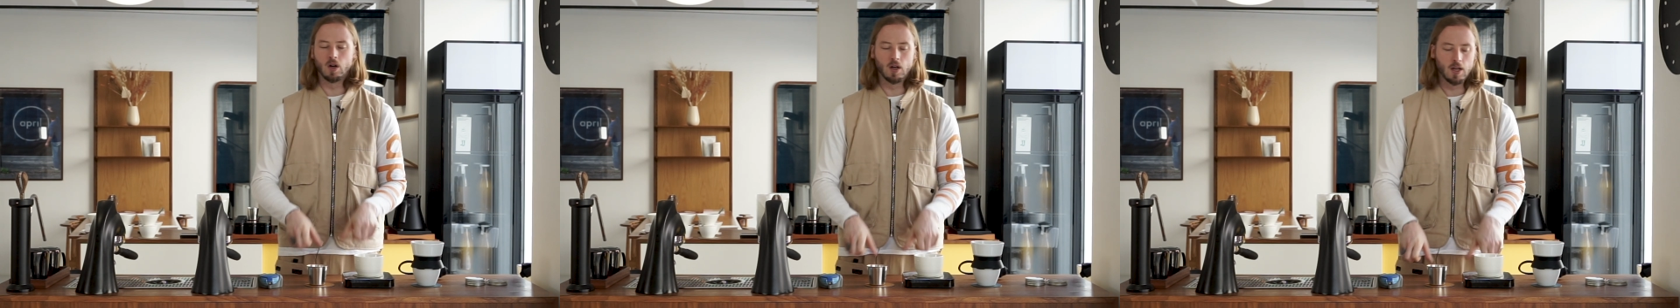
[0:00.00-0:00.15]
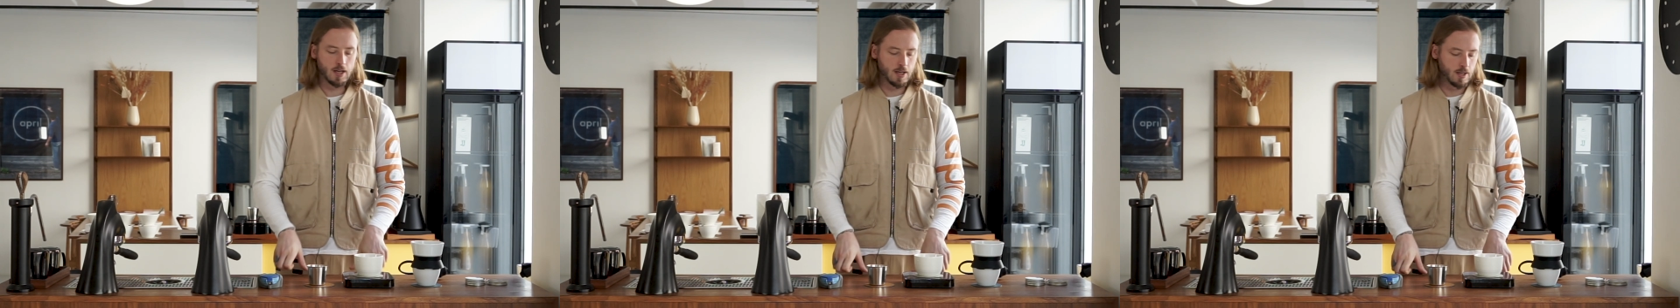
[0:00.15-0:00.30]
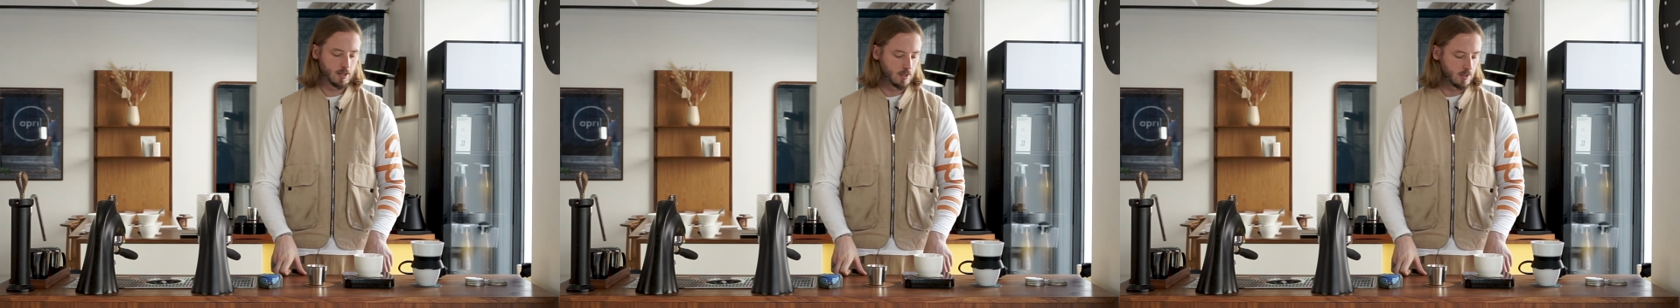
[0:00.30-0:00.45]

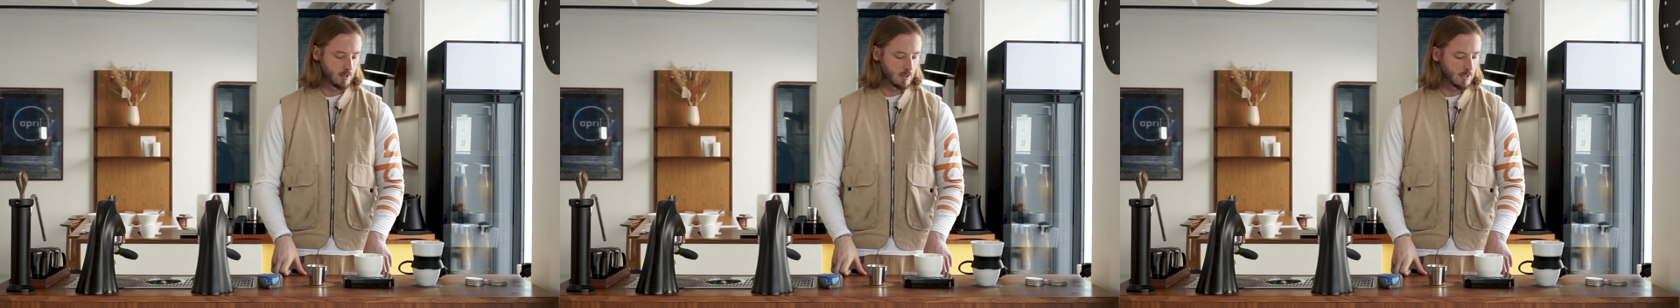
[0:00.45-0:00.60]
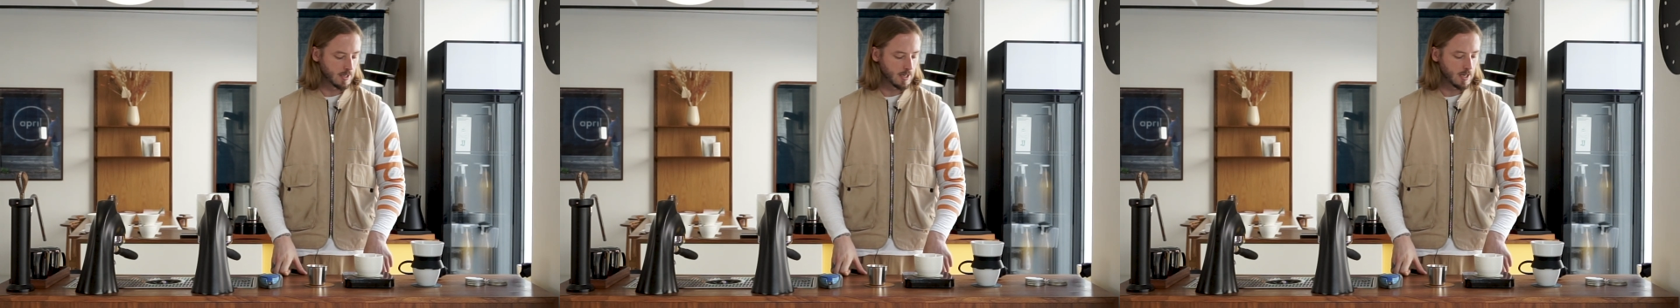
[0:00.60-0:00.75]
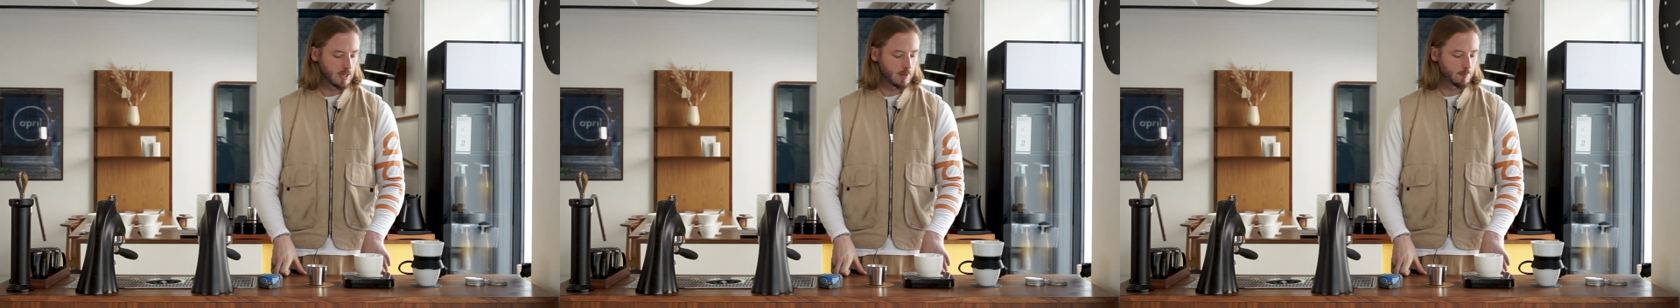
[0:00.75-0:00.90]
And
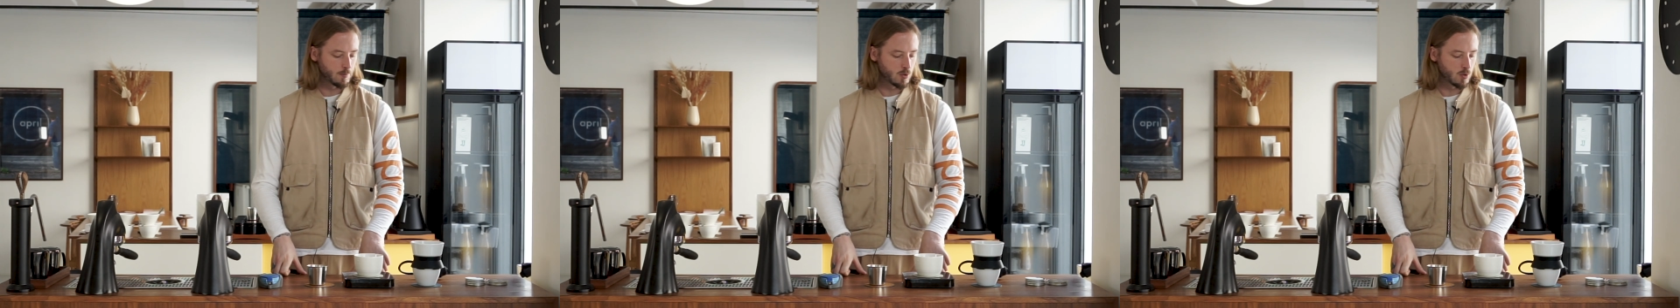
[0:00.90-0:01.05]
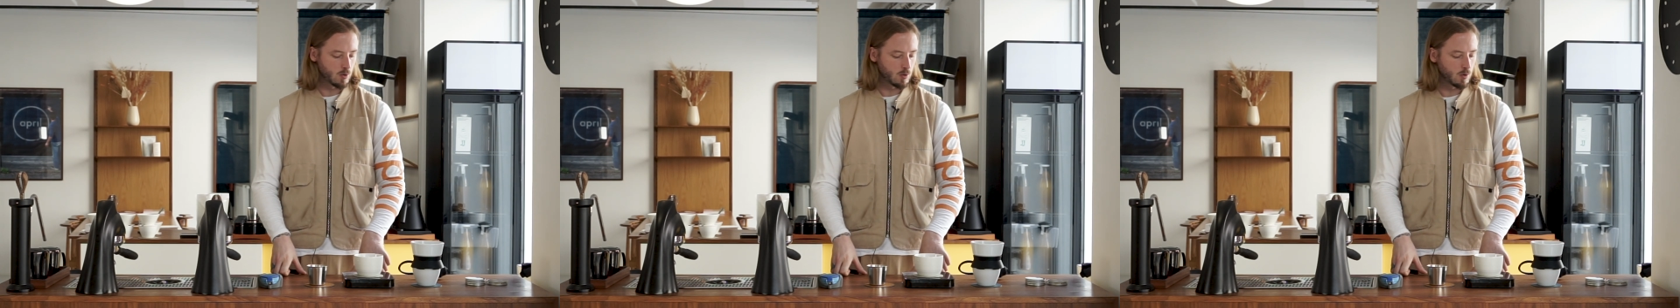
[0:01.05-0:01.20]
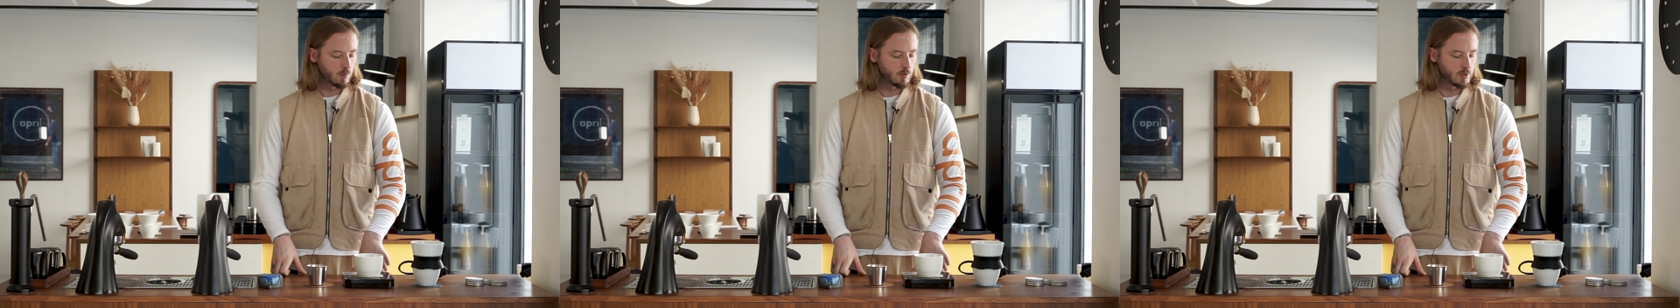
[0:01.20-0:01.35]
again, I'm
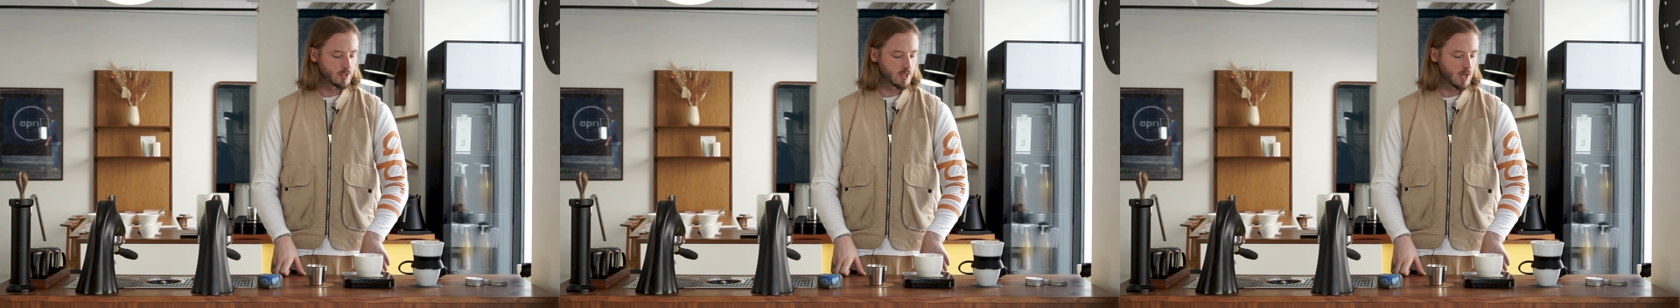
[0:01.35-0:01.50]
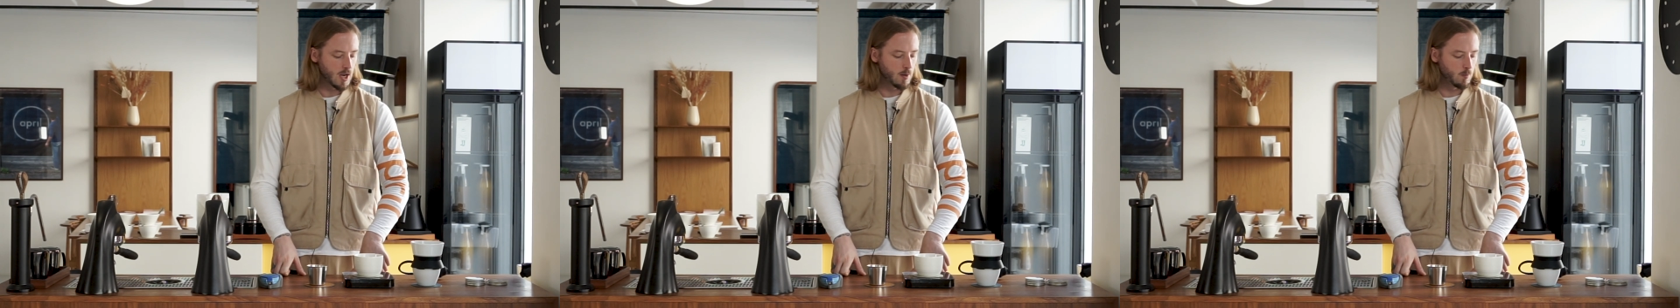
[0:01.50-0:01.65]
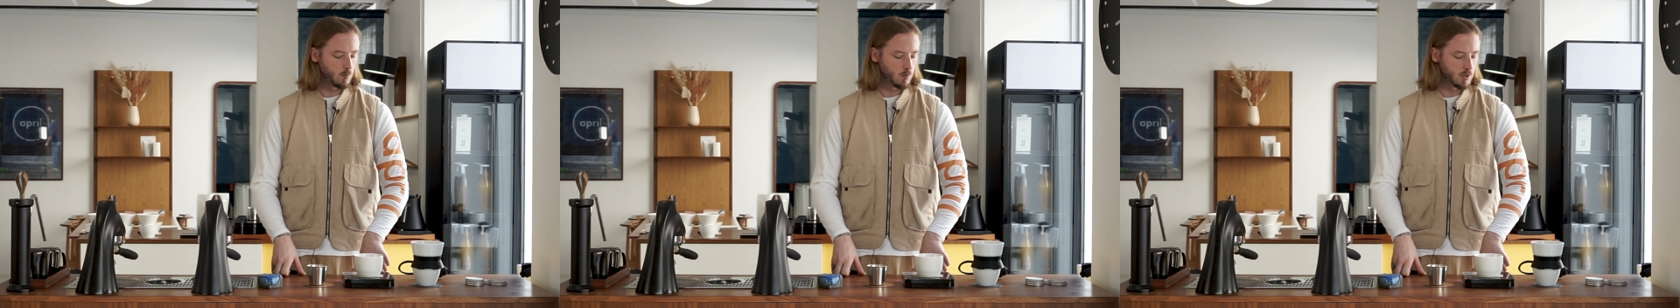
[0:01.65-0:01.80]
sure over
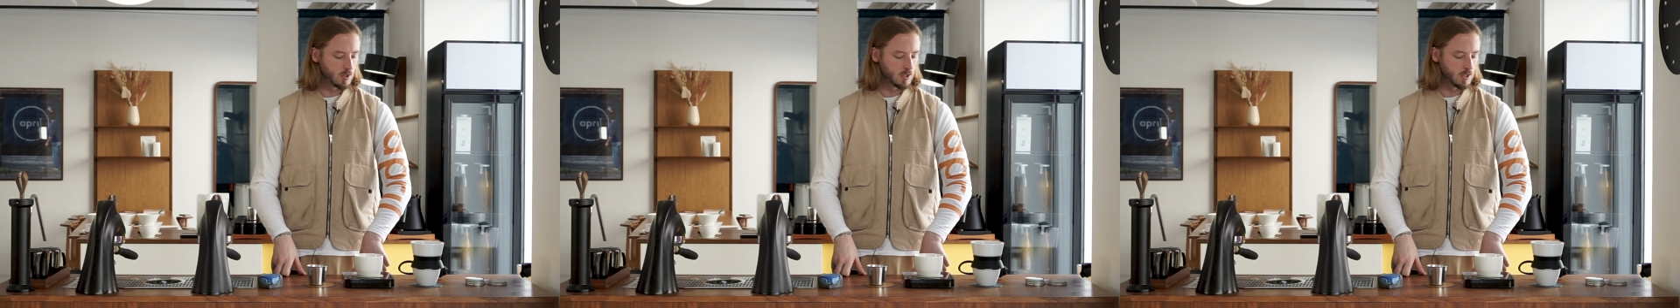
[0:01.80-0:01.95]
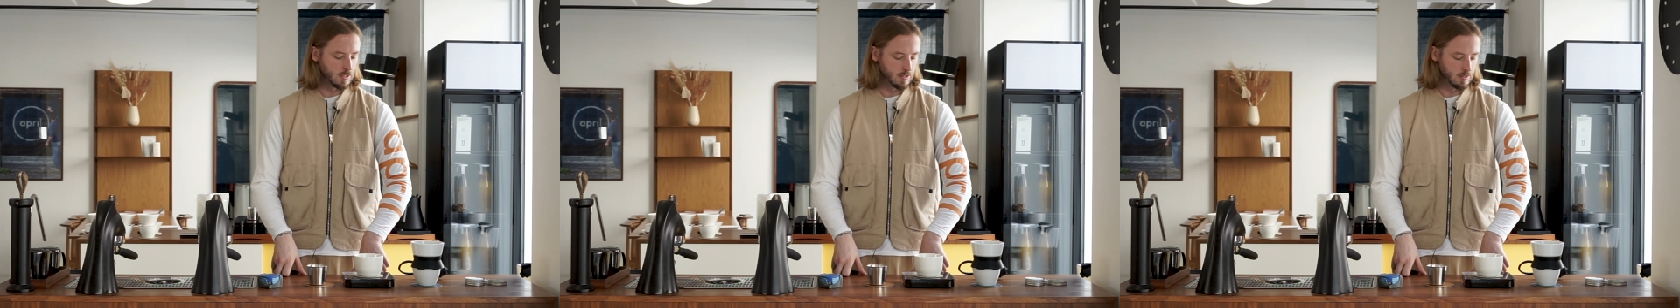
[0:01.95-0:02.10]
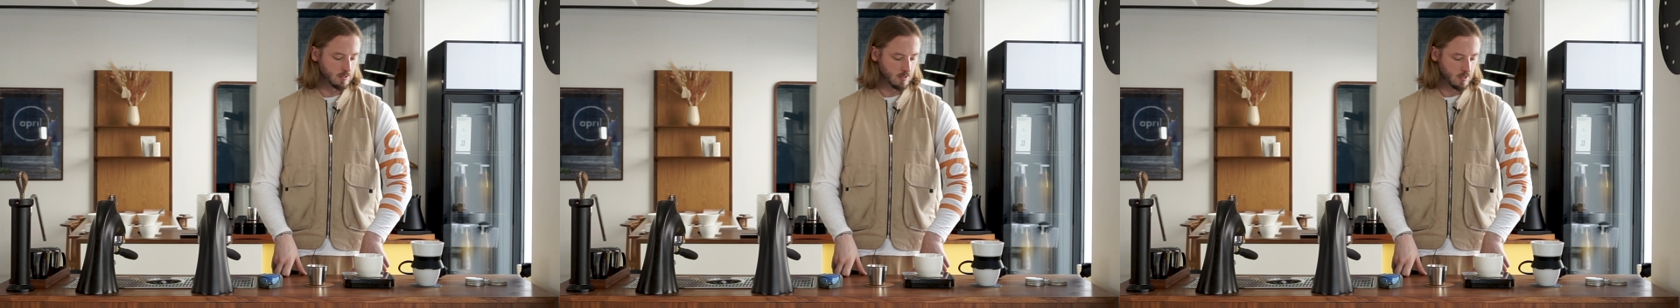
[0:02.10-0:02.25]
time we
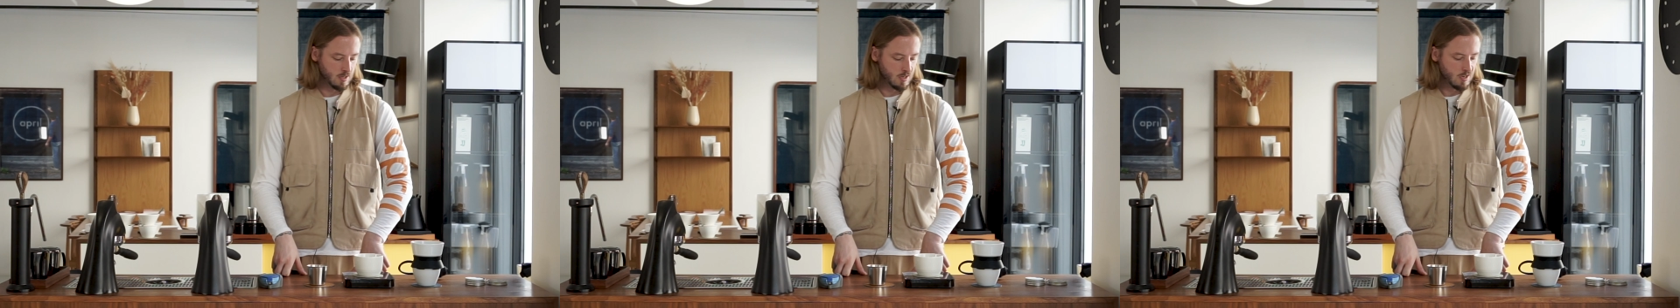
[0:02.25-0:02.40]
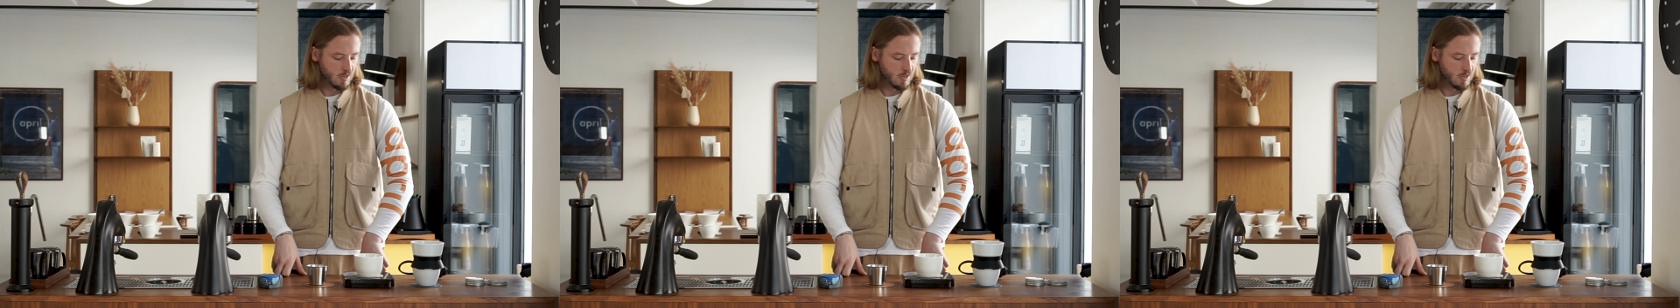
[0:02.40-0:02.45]
can